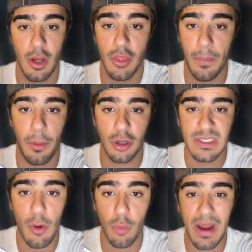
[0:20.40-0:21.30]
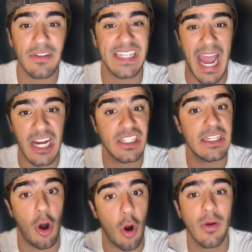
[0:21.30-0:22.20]
The Baltimore Ravens
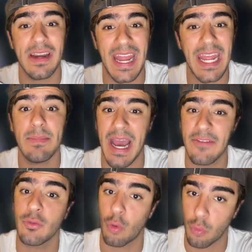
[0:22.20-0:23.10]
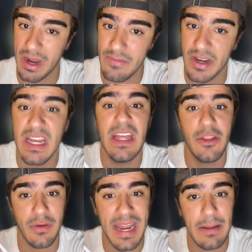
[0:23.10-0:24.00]
actually aren't named after a raven.
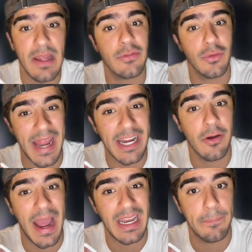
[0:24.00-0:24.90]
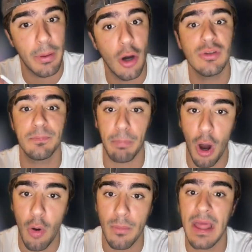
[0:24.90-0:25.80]
They're named after Edgar Allan Poe's
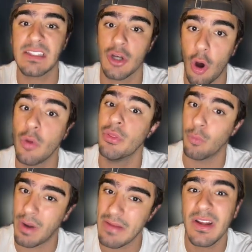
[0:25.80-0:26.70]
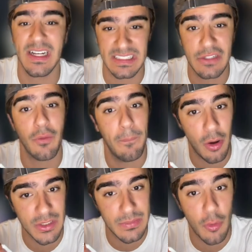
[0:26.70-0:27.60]
poem that's called The Raven because he's from
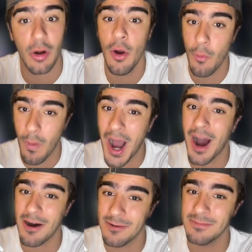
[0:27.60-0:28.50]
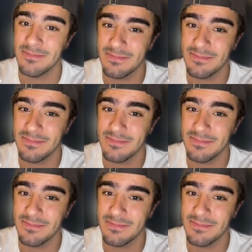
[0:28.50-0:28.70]
Baltimore. Wow.